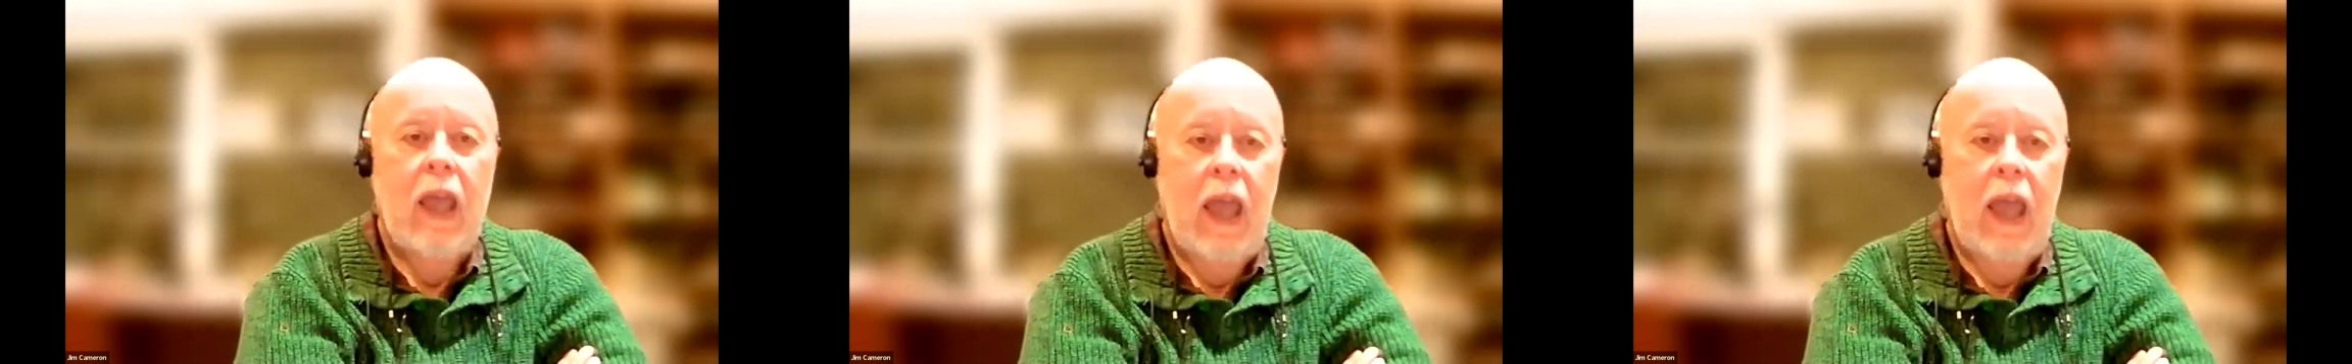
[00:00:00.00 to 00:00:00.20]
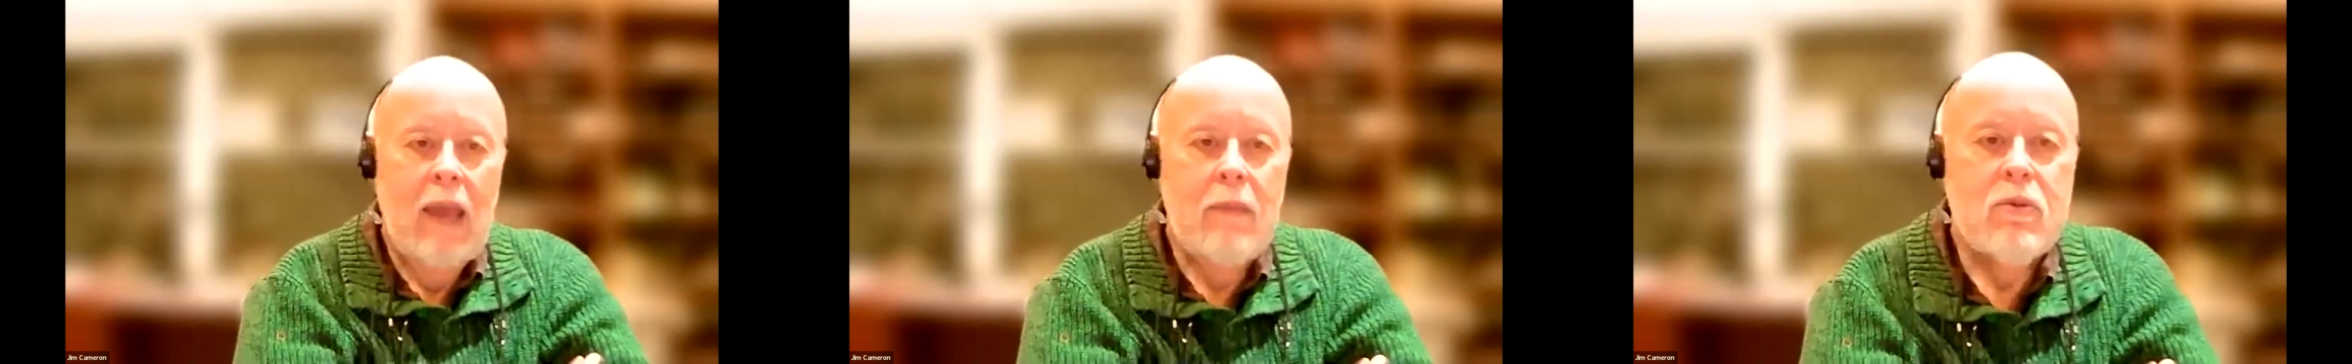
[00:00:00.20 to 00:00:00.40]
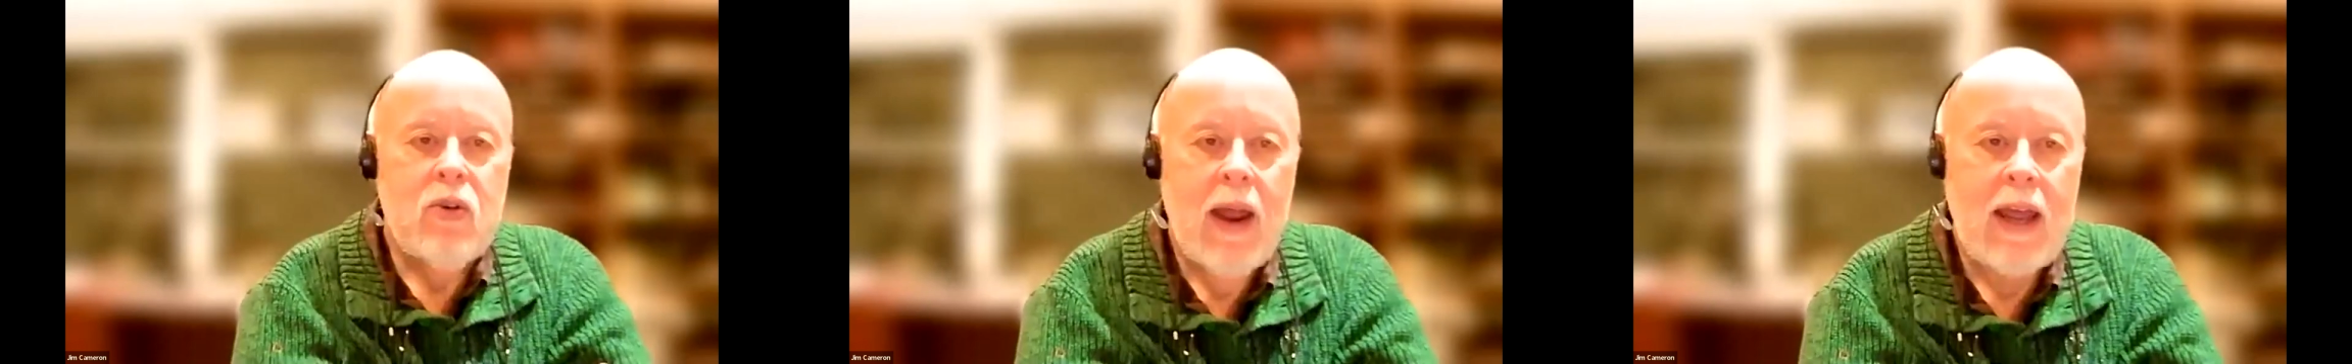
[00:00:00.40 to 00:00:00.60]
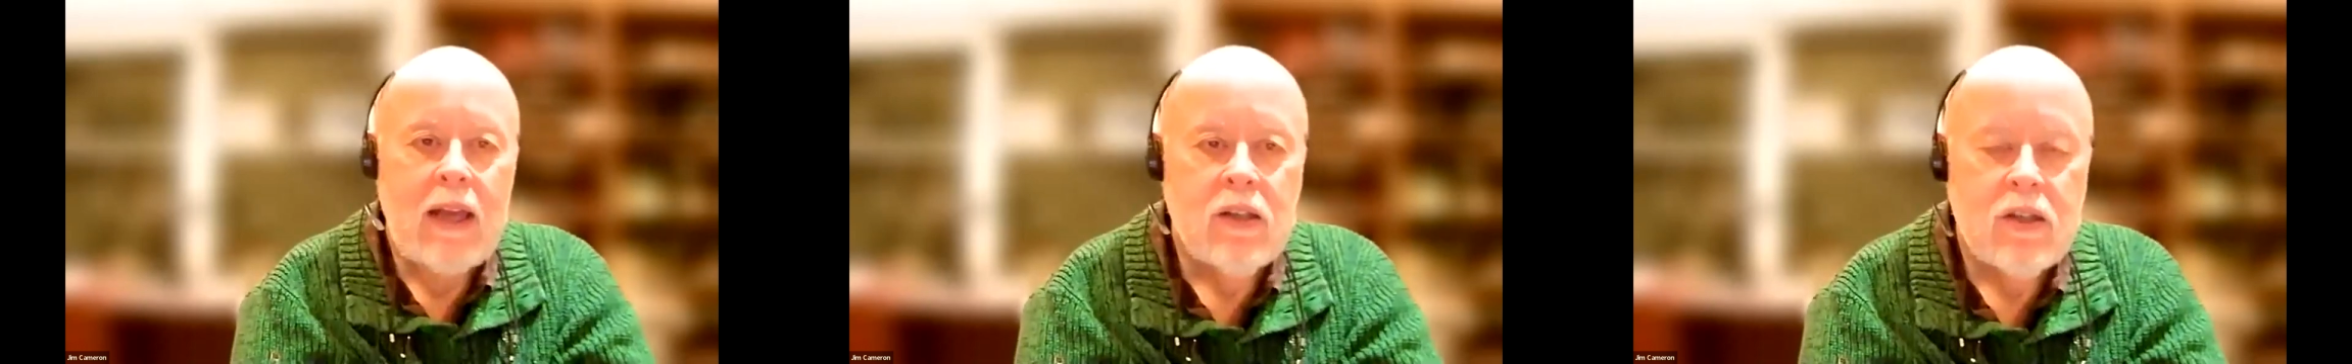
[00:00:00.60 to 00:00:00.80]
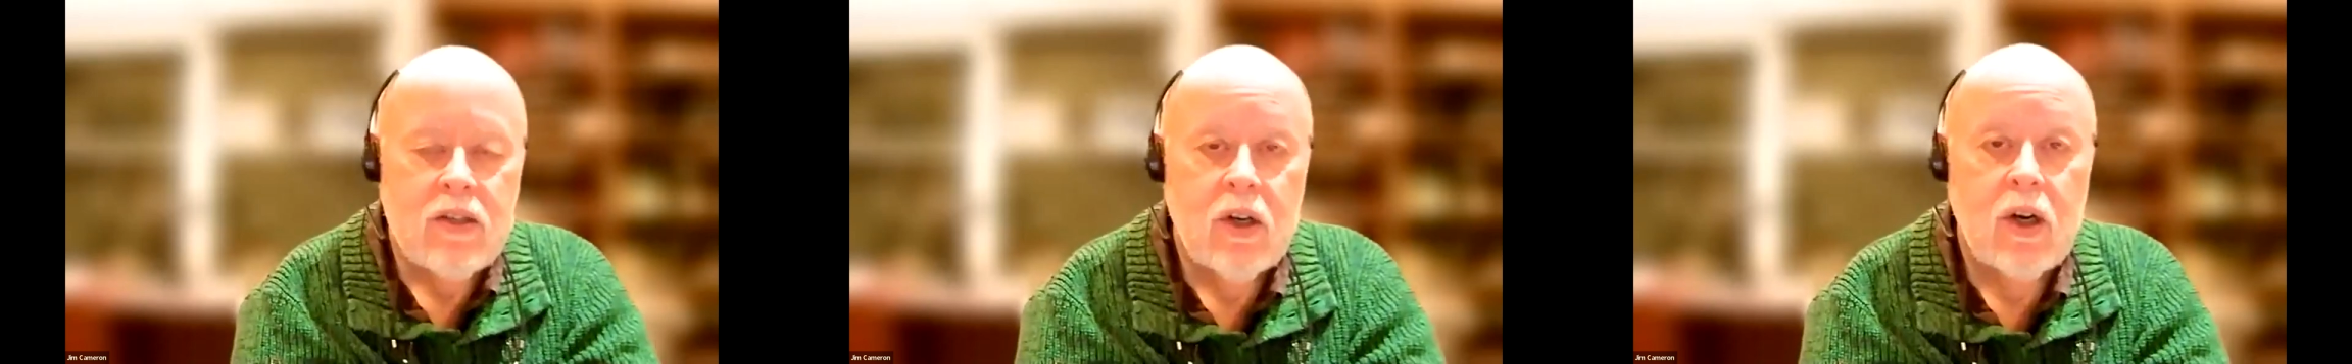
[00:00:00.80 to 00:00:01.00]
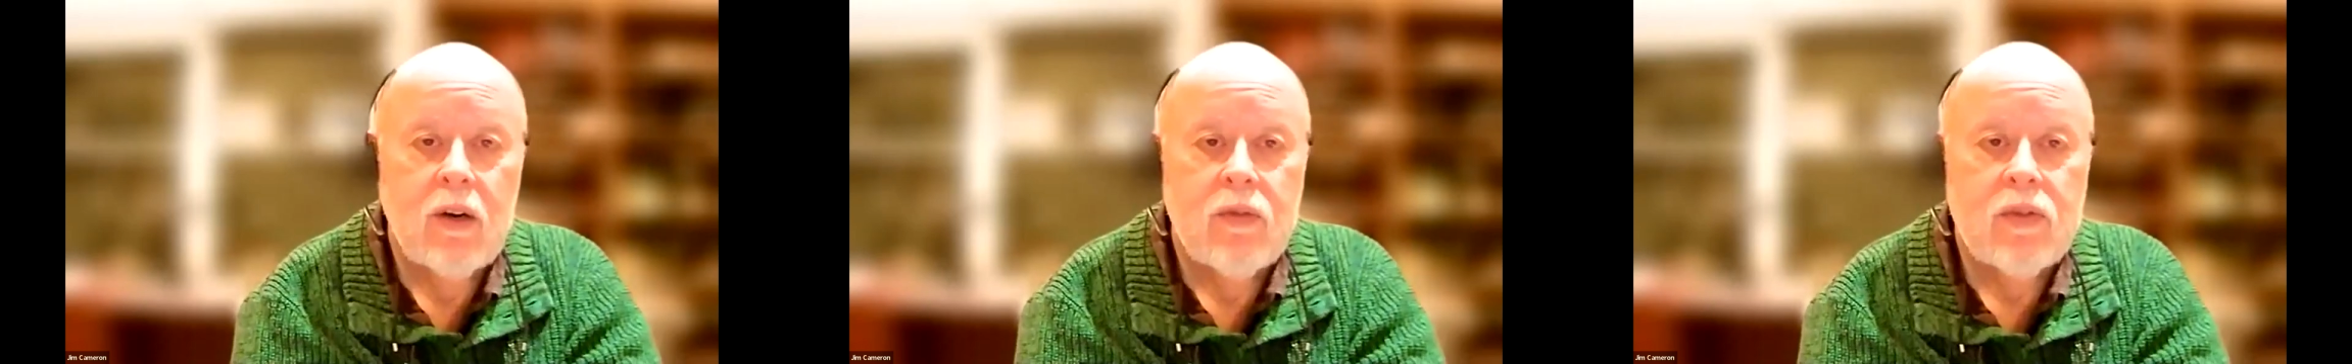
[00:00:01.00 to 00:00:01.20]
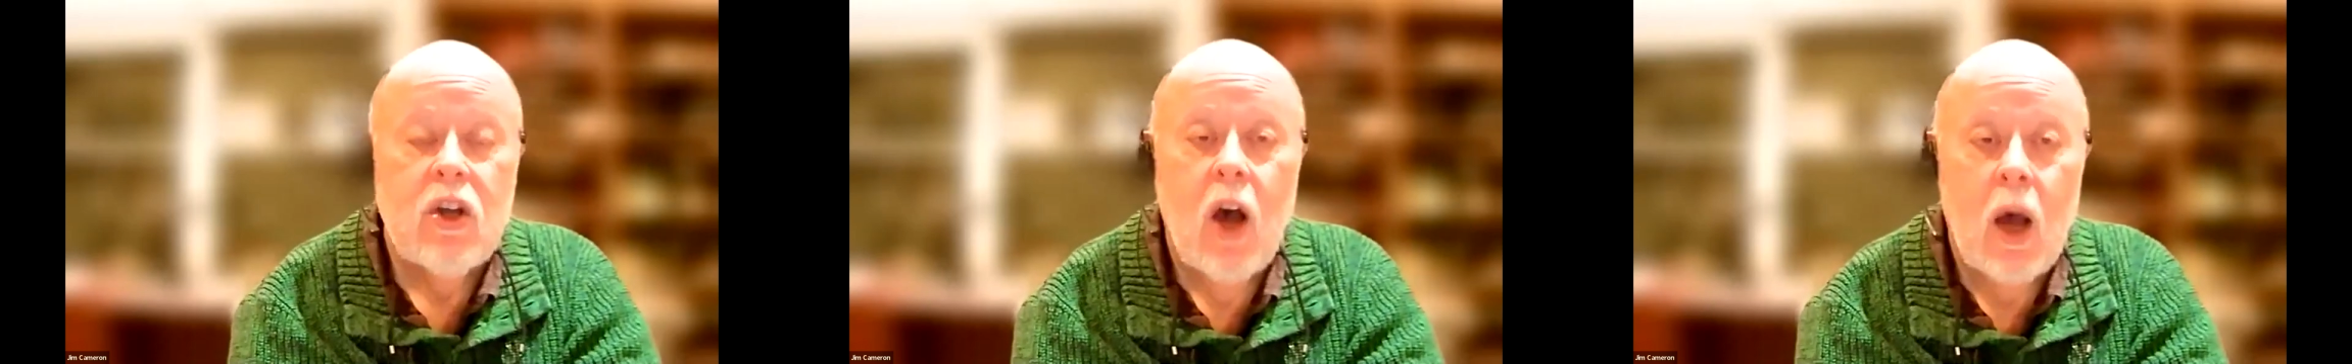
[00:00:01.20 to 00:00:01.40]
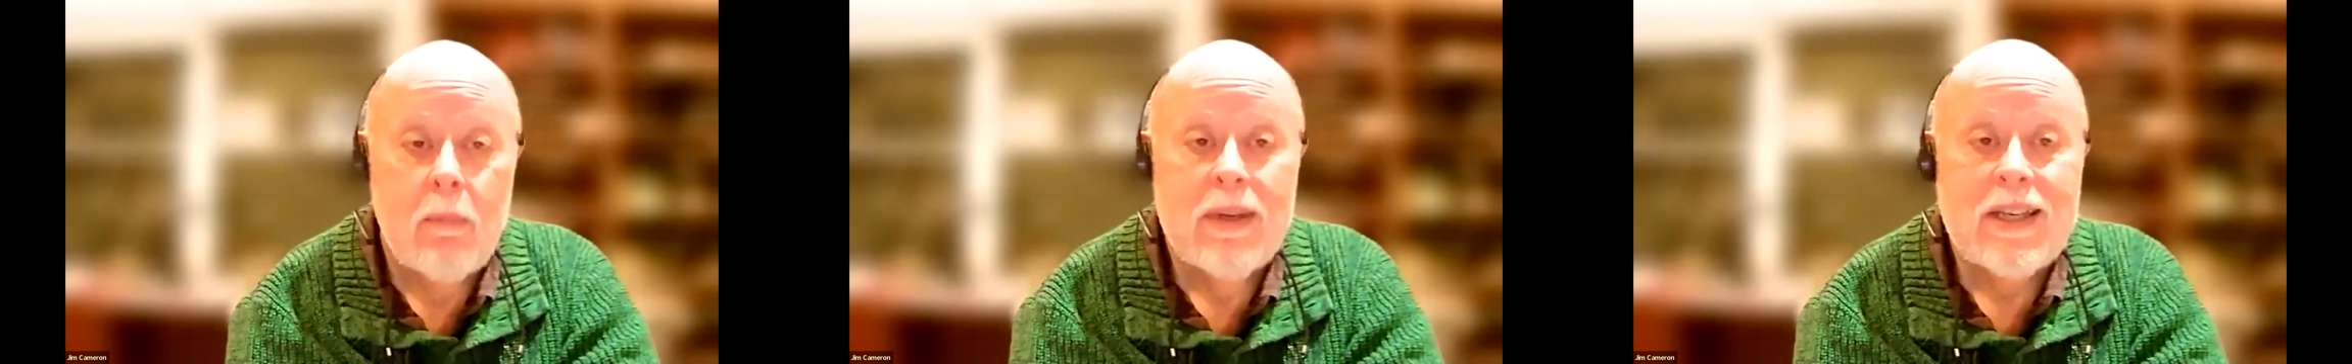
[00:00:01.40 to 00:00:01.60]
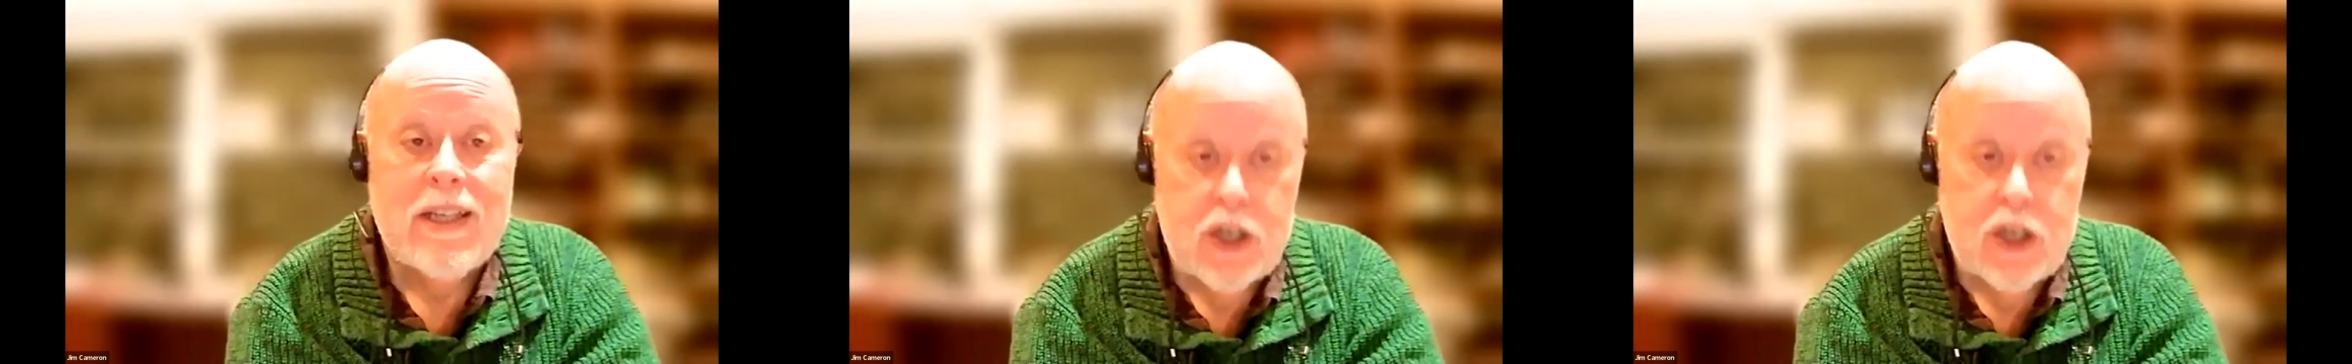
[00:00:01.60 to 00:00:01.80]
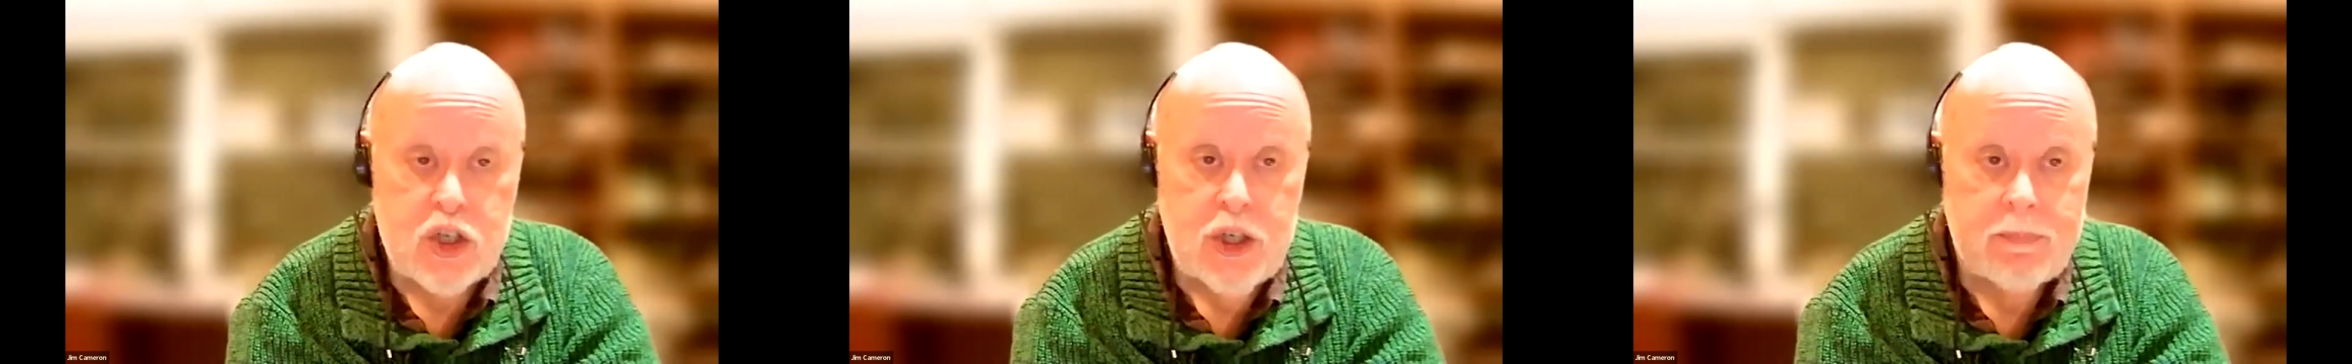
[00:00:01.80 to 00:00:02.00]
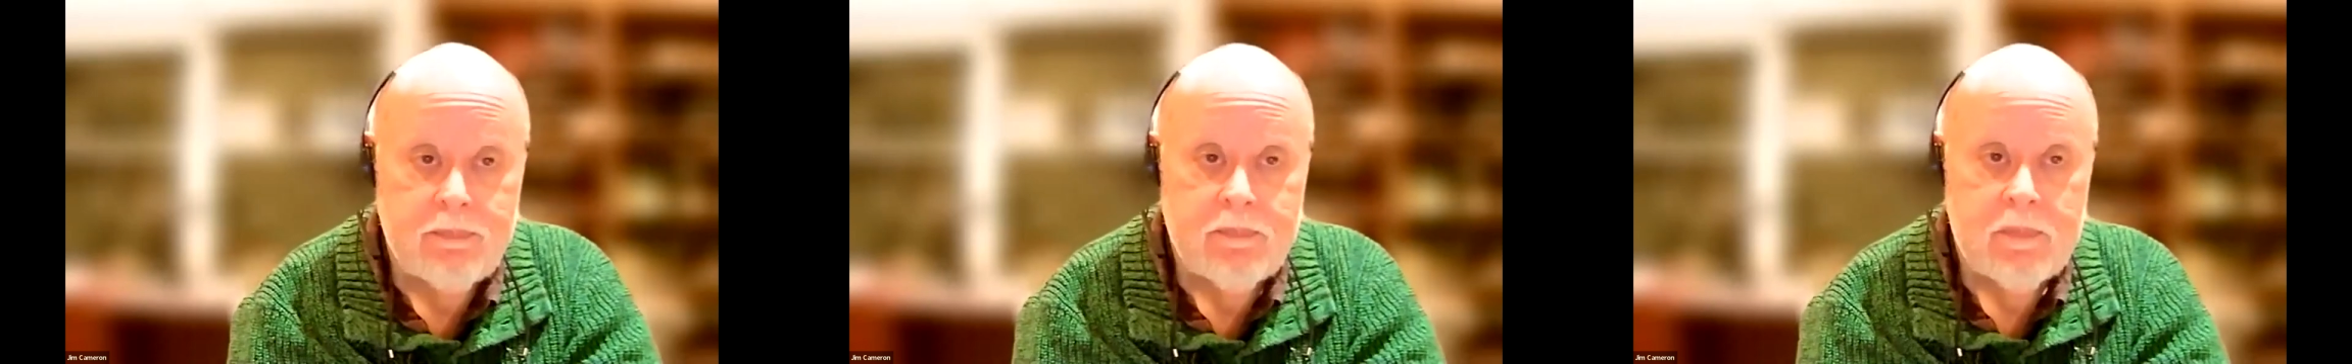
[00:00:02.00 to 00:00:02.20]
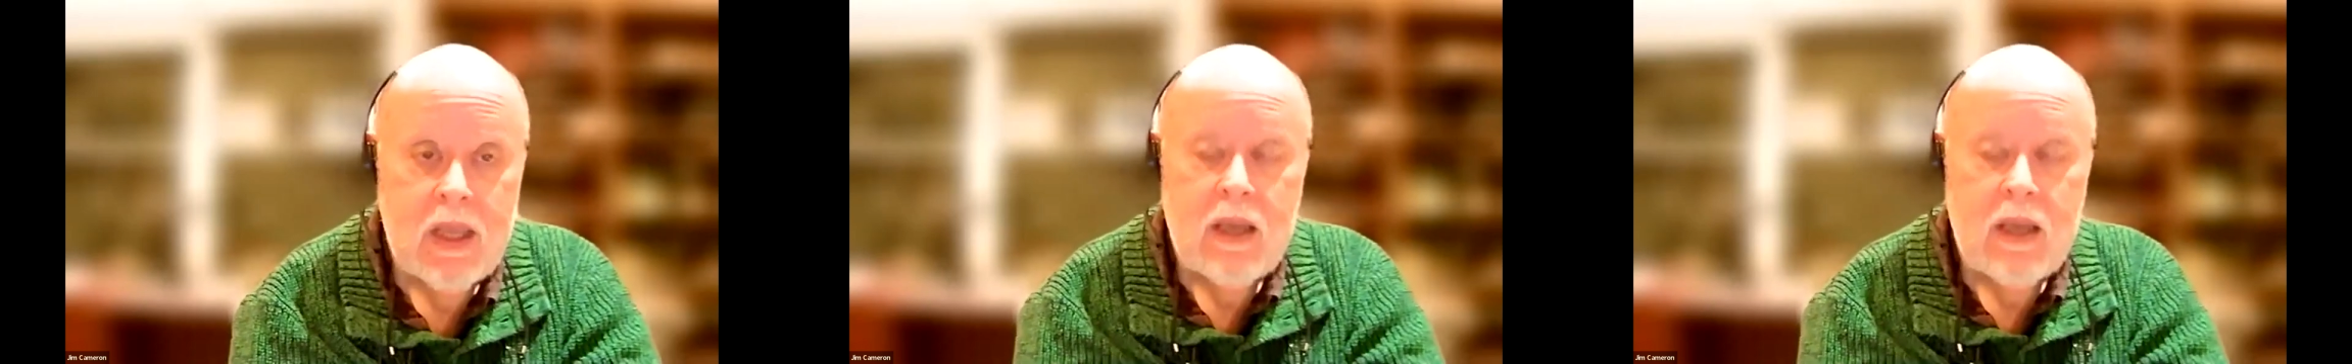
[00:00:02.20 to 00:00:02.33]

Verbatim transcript: Amtrak deserves competition.